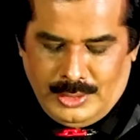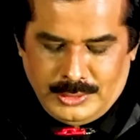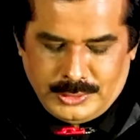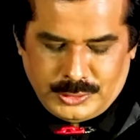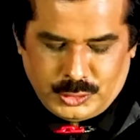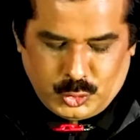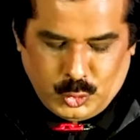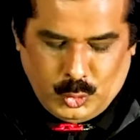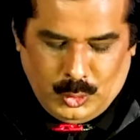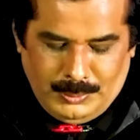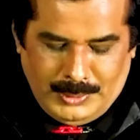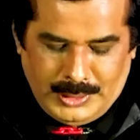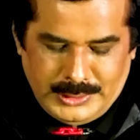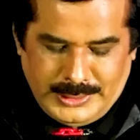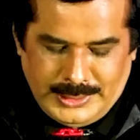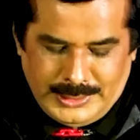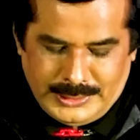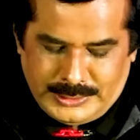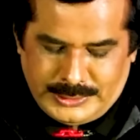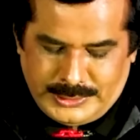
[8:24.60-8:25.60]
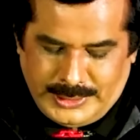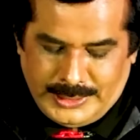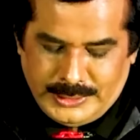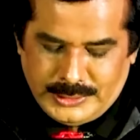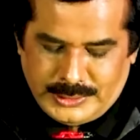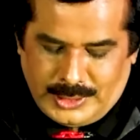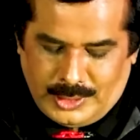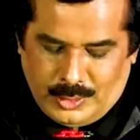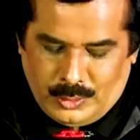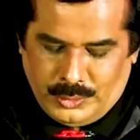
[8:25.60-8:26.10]
So much has
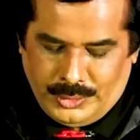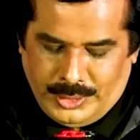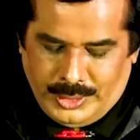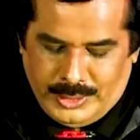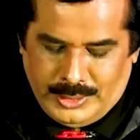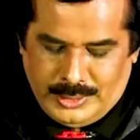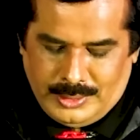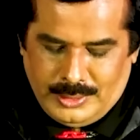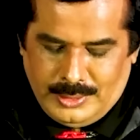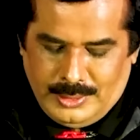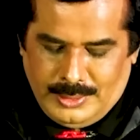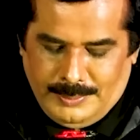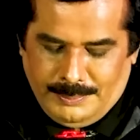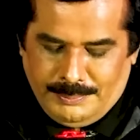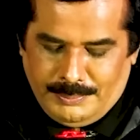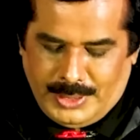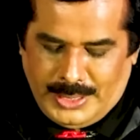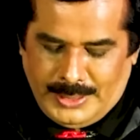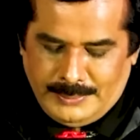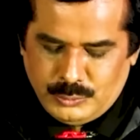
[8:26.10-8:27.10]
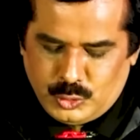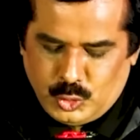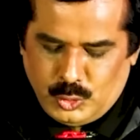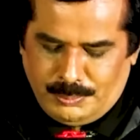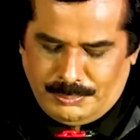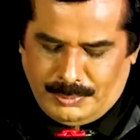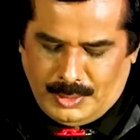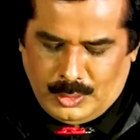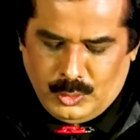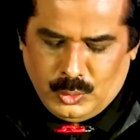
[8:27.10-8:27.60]
changed around here, but I'm so
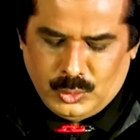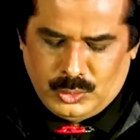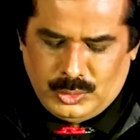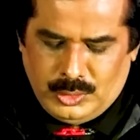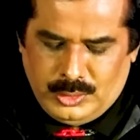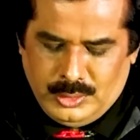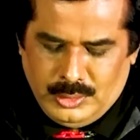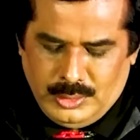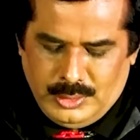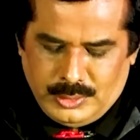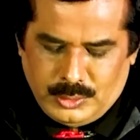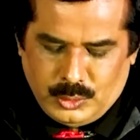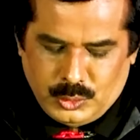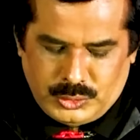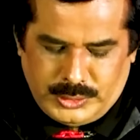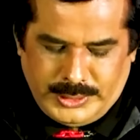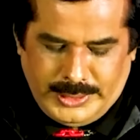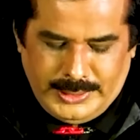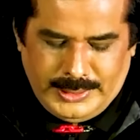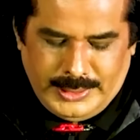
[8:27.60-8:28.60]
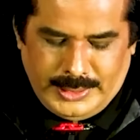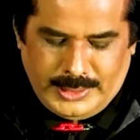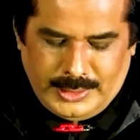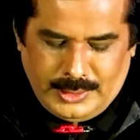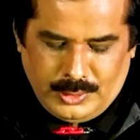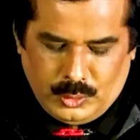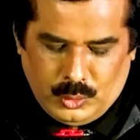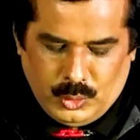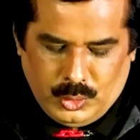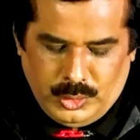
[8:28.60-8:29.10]
proud to see that
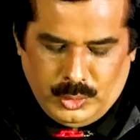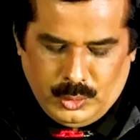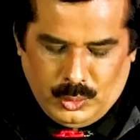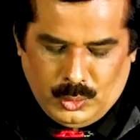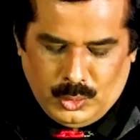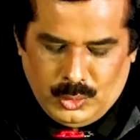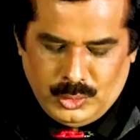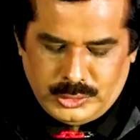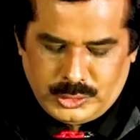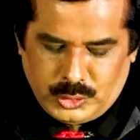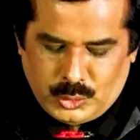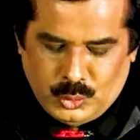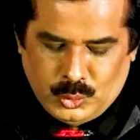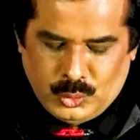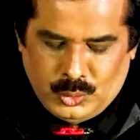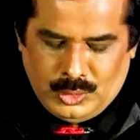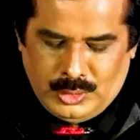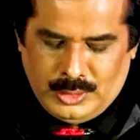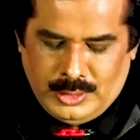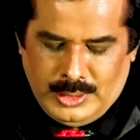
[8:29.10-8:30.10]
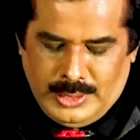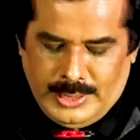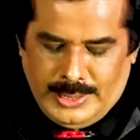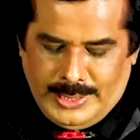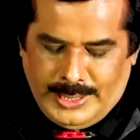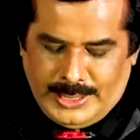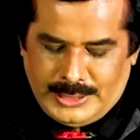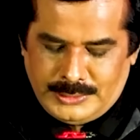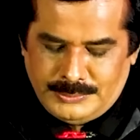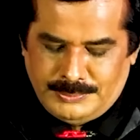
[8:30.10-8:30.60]
our good old school
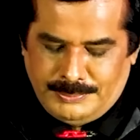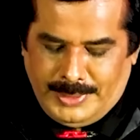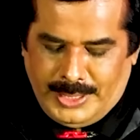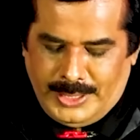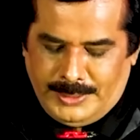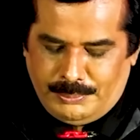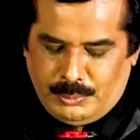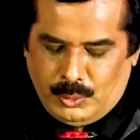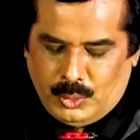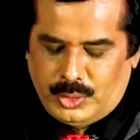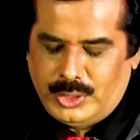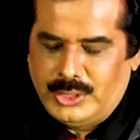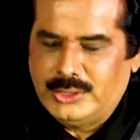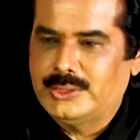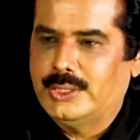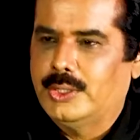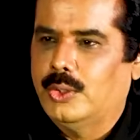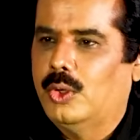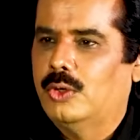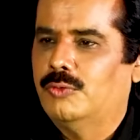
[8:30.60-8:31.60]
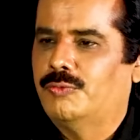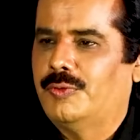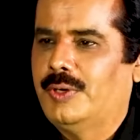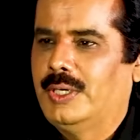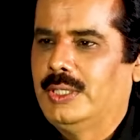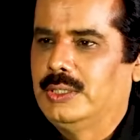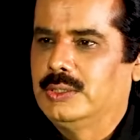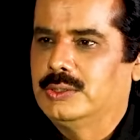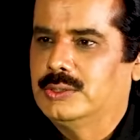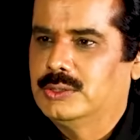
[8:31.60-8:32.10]
has made progress in all
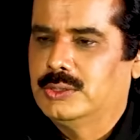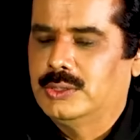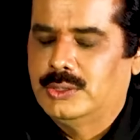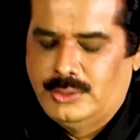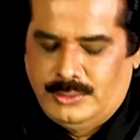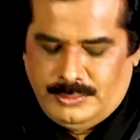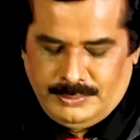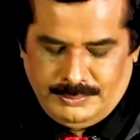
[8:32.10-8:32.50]
fronts.